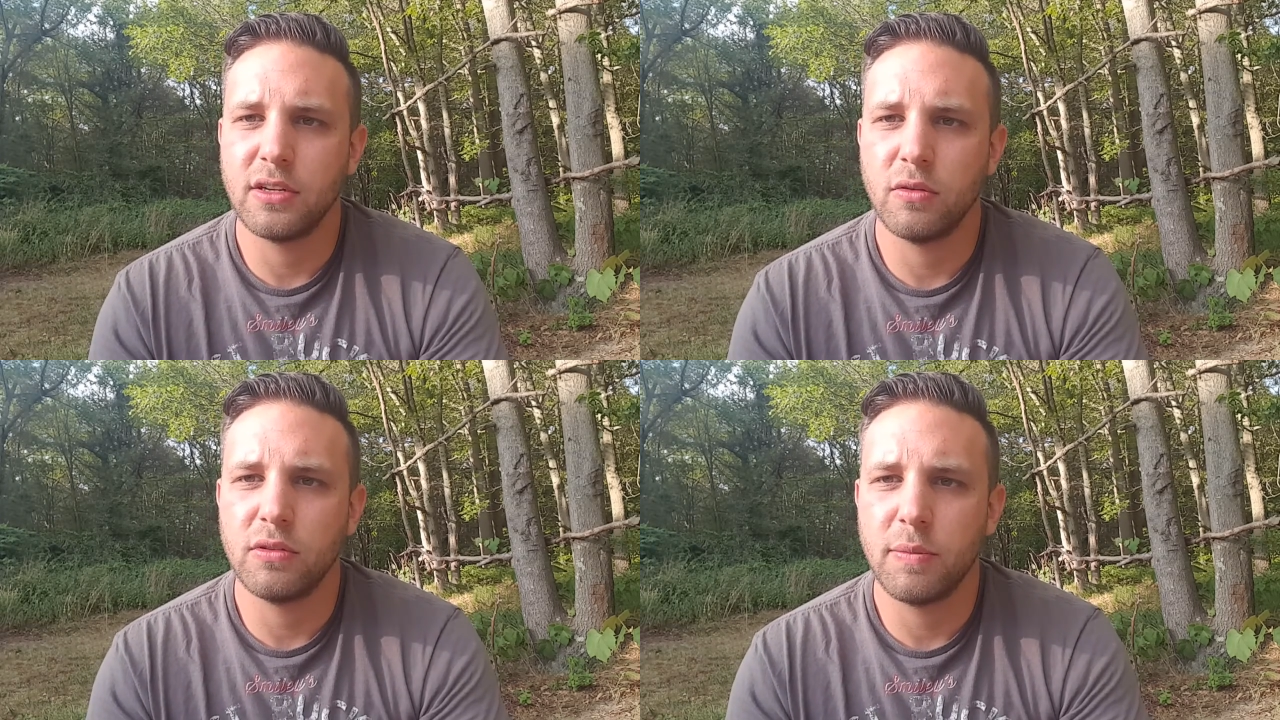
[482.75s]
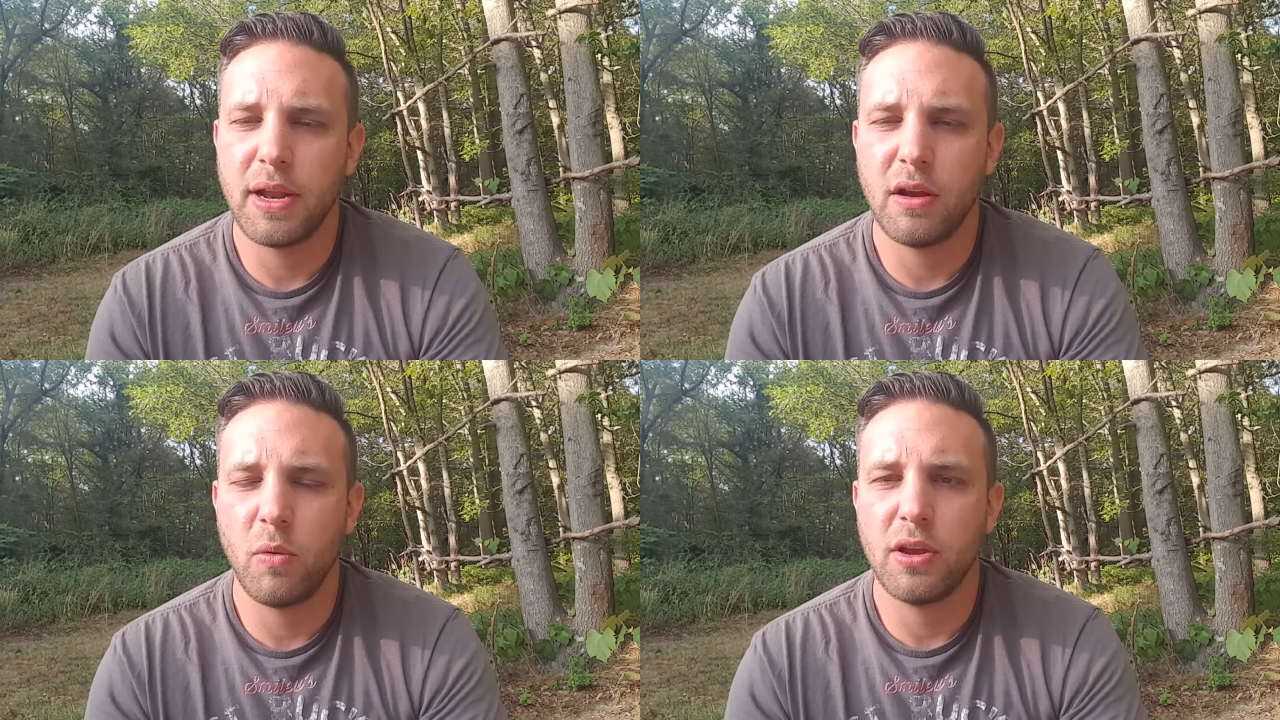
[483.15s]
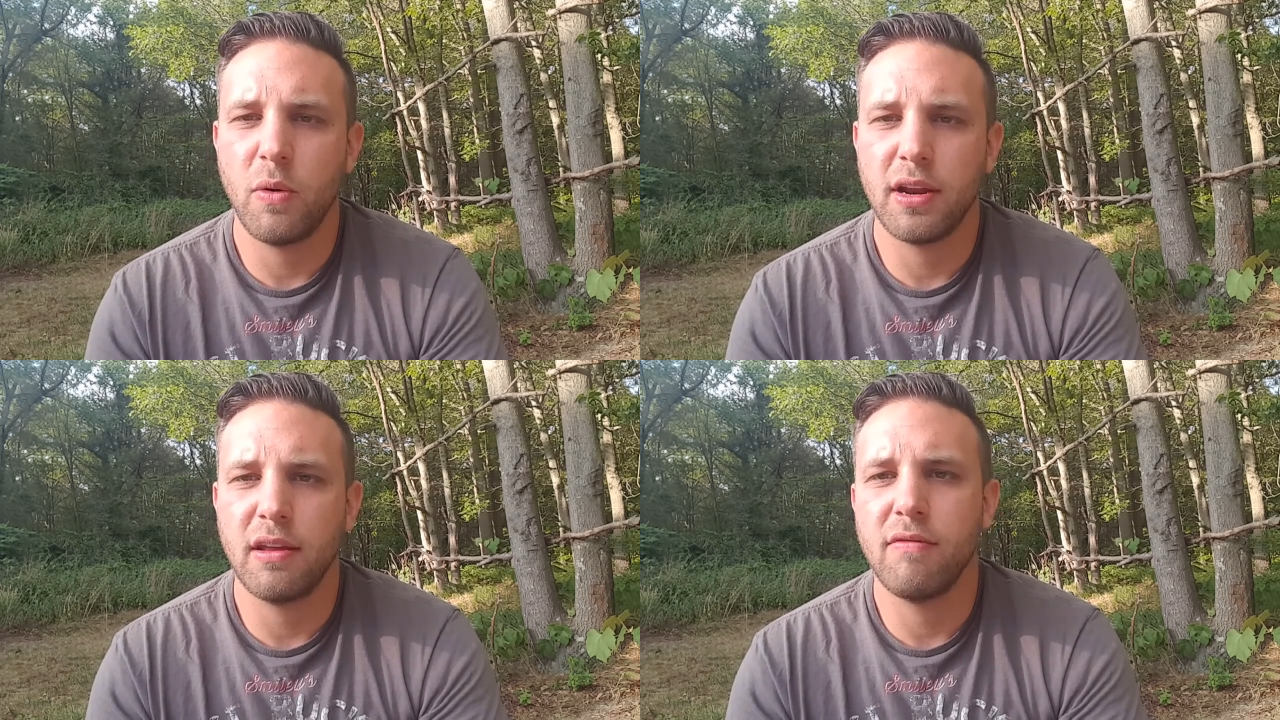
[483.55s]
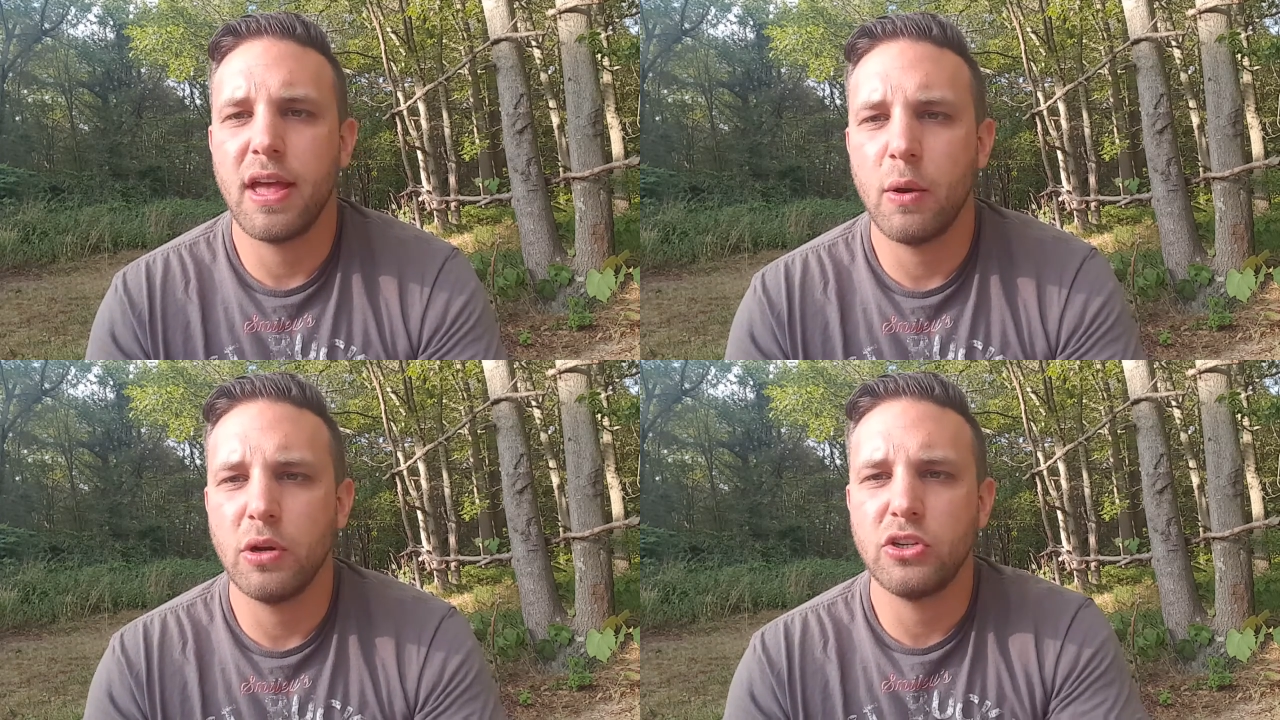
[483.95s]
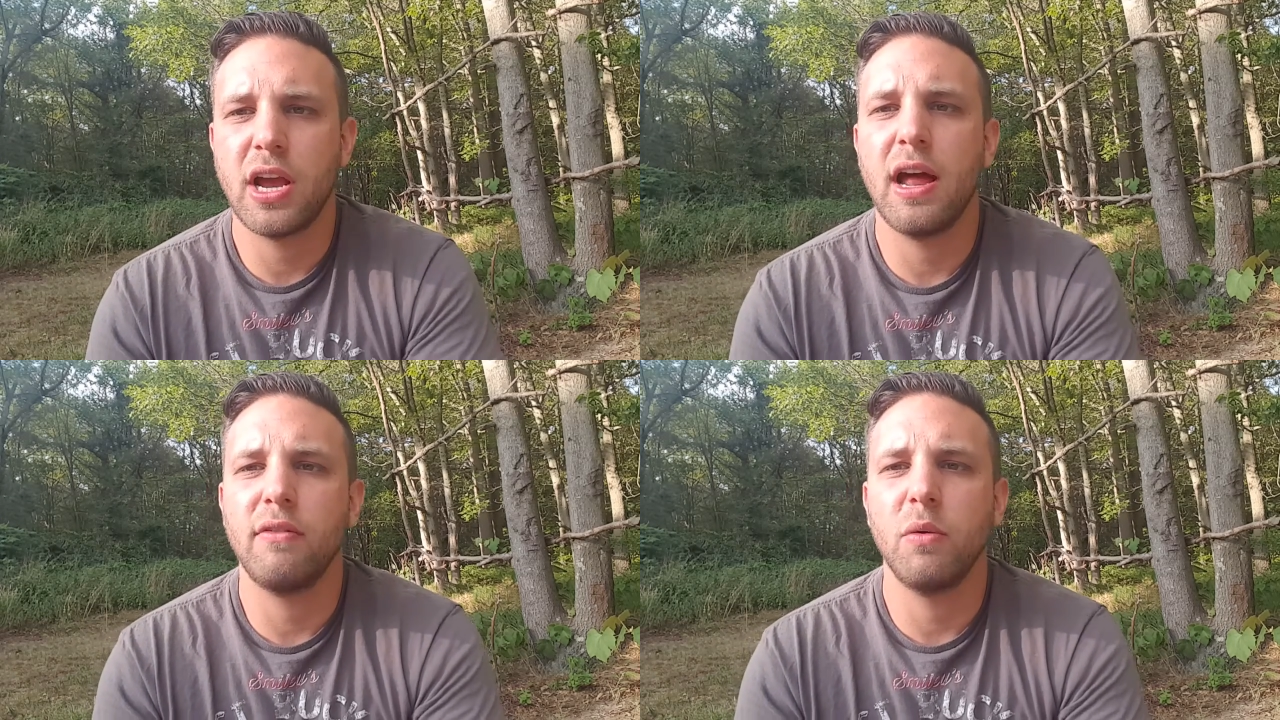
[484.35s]
So depending on what you want to convey, what
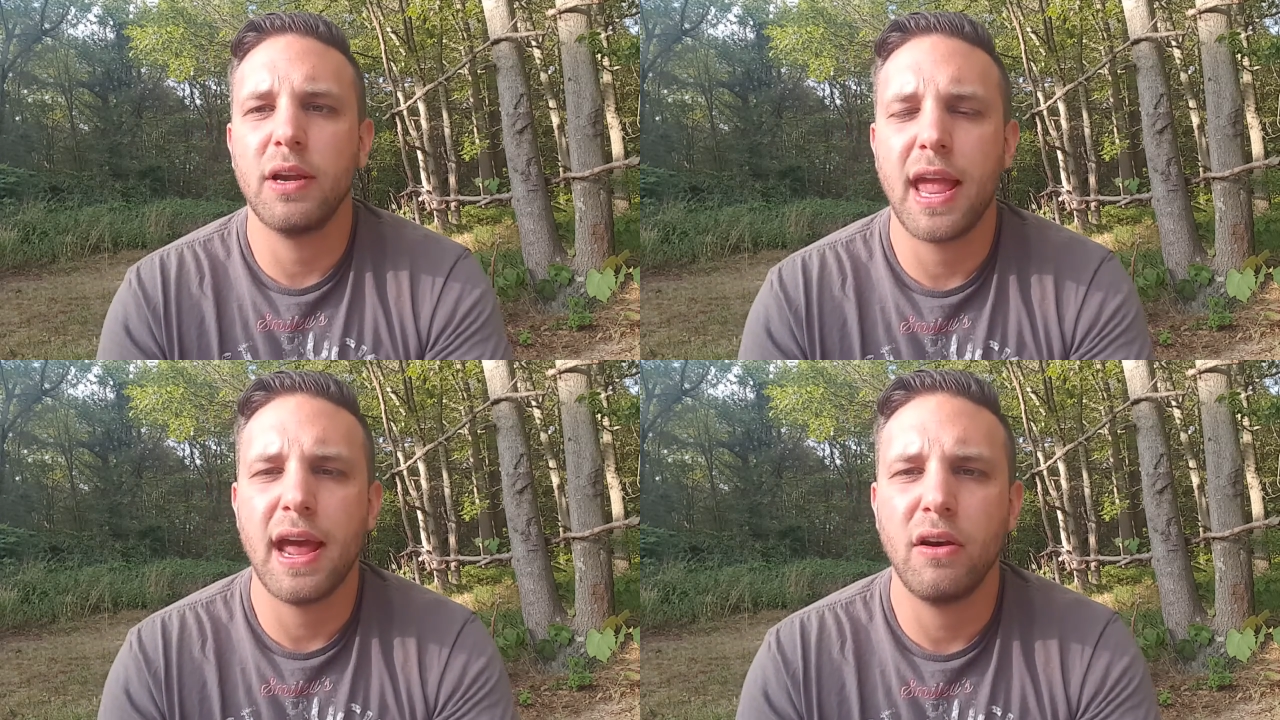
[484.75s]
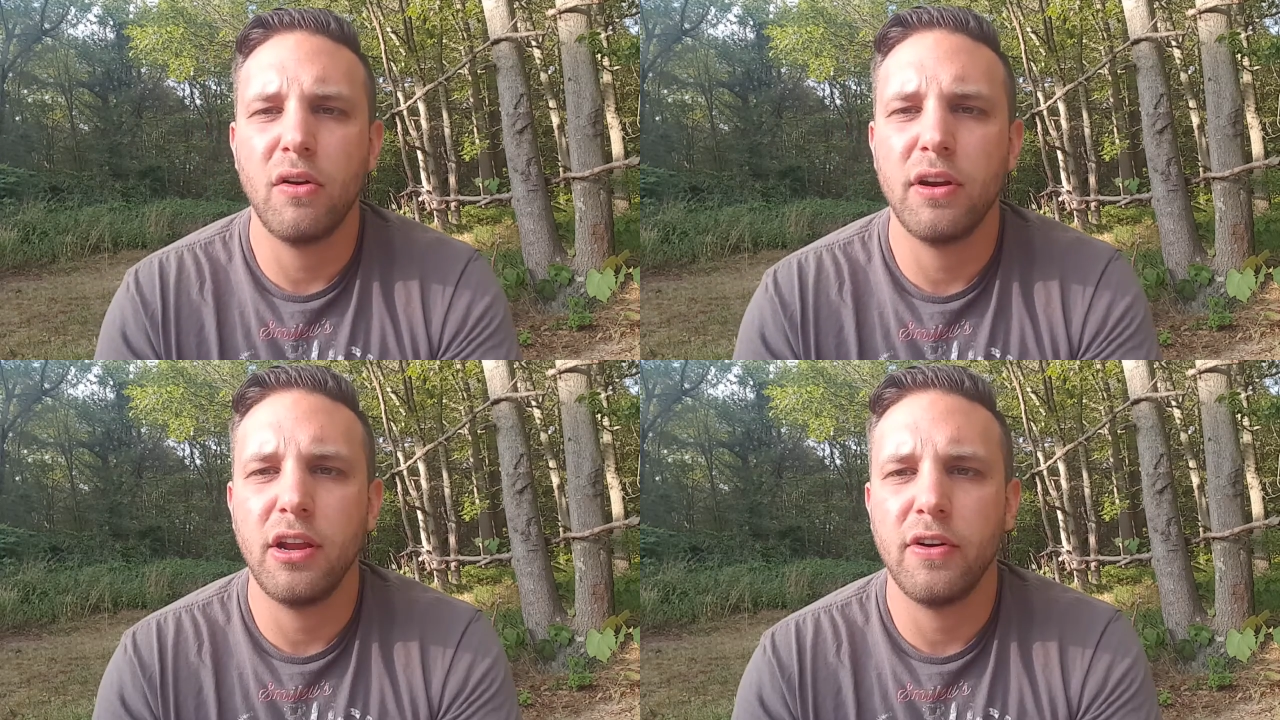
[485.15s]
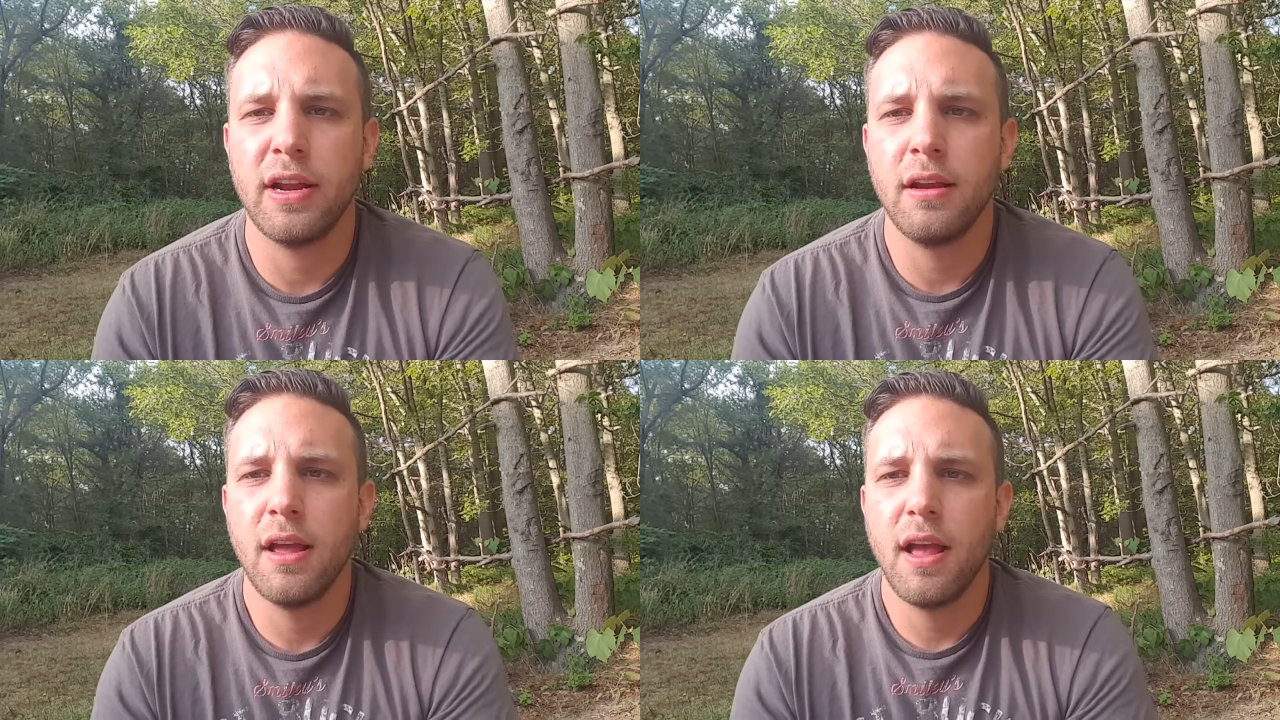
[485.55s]
genre, what category you're in,